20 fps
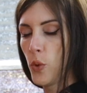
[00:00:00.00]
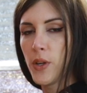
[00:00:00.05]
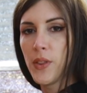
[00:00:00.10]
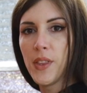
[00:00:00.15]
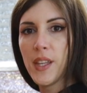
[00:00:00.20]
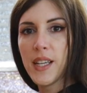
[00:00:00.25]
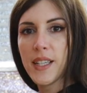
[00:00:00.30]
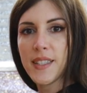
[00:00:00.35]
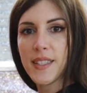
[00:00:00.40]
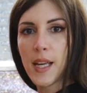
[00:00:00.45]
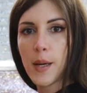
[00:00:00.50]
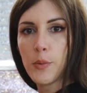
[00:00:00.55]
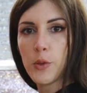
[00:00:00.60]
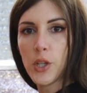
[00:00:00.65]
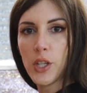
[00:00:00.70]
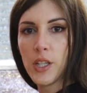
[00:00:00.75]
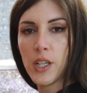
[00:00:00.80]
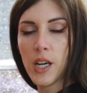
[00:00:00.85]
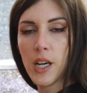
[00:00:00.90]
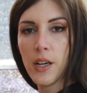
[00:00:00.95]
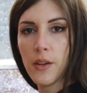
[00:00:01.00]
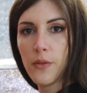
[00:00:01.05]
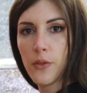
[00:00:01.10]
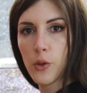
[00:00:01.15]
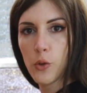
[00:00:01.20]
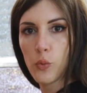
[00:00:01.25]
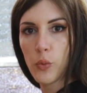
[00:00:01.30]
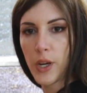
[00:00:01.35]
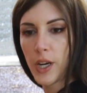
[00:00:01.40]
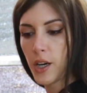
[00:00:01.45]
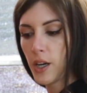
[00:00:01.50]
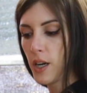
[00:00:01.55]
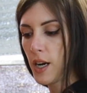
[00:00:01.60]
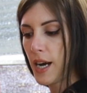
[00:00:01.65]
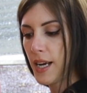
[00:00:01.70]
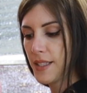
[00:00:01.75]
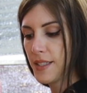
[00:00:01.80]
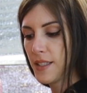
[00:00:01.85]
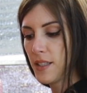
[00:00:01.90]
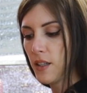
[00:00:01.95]
With the exception of the rear,
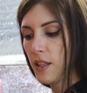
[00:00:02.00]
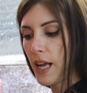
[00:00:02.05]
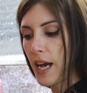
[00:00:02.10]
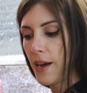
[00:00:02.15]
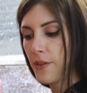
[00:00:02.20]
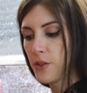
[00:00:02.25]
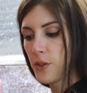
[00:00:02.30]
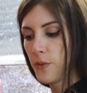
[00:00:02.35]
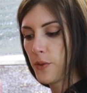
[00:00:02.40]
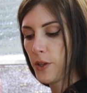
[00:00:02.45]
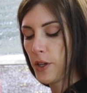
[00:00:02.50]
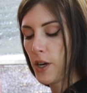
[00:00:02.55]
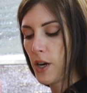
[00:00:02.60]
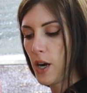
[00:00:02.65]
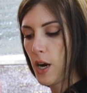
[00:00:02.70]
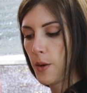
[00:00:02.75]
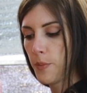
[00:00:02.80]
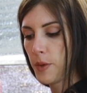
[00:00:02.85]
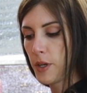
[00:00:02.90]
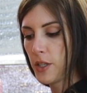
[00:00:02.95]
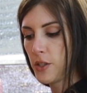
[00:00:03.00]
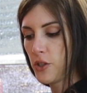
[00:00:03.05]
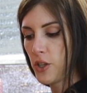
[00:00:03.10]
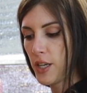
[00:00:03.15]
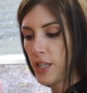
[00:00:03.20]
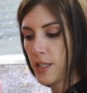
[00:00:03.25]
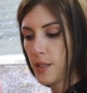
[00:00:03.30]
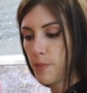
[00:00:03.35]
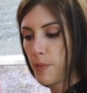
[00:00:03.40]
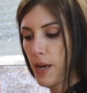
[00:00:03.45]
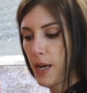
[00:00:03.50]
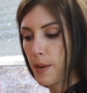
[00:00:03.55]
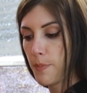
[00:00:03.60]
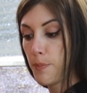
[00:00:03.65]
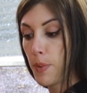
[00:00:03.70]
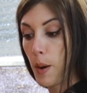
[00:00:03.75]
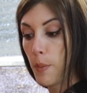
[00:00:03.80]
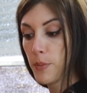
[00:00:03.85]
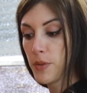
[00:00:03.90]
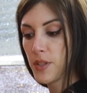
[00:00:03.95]
I still have to figure out how I'm gonna adjust my
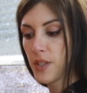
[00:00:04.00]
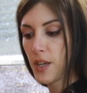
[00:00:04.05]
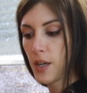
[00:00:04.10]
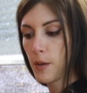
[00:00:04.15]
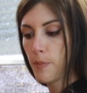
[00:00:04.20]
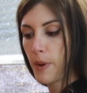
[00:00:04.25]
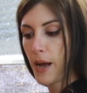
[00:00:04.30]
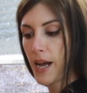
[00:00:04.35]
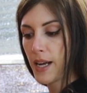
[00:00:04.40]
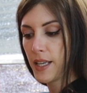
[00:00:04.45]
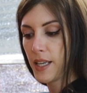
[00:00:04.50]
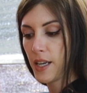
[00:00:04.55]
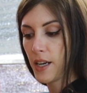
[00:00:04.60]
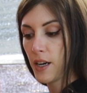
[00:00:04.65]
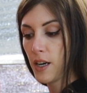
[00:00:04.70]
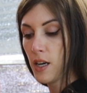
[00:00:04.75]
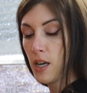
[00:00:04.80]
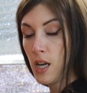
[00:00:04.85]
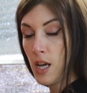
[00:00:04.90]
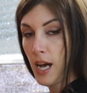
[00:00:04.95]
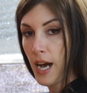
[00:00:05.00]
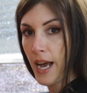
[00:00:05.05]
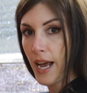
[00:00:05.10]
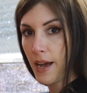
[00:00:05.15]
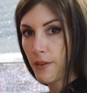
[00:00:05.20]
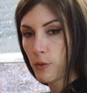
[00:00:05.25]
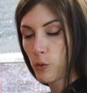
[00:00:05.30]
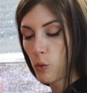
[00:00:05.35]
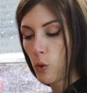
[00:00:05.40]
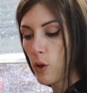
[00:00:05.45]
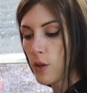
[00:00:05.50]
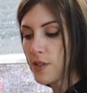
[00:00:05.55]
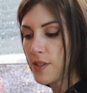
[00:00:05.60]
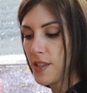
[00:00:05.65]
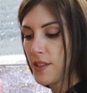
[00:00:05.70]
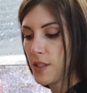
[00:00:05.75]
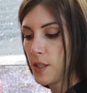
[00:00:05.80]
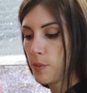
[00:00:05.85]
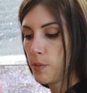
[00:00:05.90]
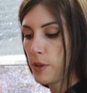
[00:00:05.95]
bump steer back here. I have the roll
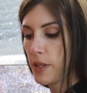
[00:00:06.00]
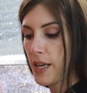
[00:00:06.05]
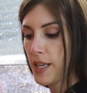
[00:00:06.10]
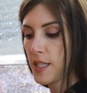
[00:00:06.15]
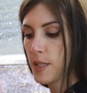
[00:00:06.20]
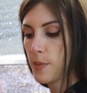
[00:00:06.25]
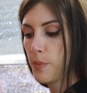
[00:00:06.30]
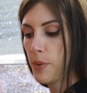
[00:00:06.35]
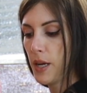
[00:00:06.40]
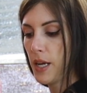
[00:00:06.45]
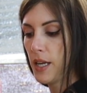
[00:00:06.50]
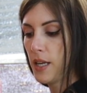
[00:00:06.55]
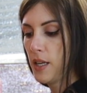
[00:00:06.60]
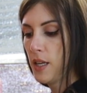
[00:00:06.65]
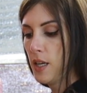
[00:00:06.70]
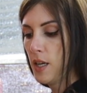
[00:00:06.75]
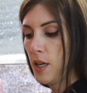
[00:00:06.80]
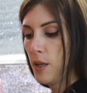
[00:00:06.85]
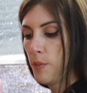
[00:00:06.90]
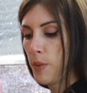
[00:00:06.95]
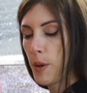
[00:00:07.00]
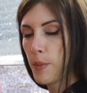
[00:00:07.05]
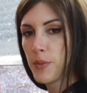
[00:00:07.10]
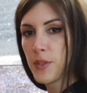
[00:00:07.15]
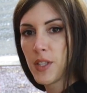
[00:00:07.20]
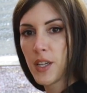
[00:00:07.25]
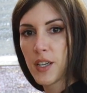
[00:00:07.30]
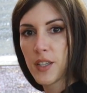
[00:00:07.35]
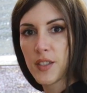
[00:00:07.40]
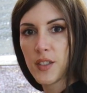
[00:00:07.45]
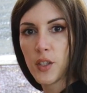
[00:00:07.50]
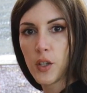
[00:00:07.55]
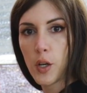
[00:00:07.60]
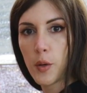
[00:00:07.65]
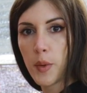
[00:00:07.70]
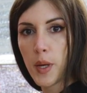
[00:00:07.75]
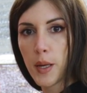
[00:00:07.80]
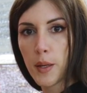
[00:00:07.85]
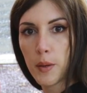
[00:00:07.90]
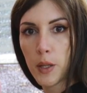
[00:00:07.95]
center plates, but bump steer is still
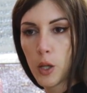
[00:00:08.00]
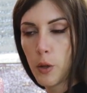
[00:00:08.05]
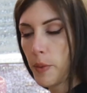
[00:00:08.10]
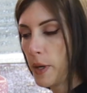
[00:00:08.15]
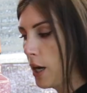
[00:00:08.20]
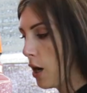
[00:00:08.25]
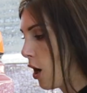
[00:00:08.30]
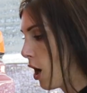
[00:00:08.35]
gonna be a little bit